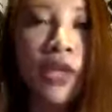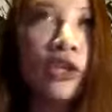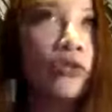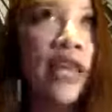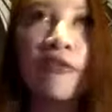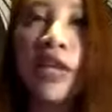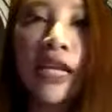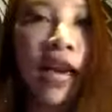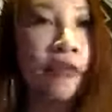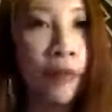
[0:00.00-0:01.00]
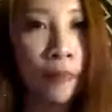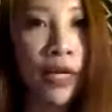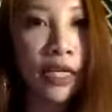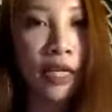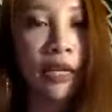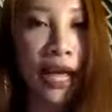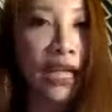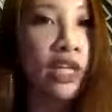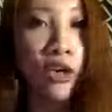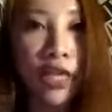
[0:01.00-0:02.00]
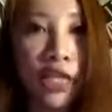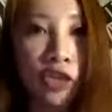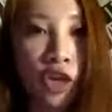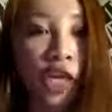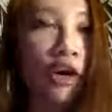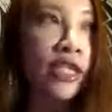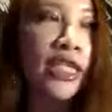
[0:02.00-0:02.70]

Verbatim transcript: you definitely have people that in your industry or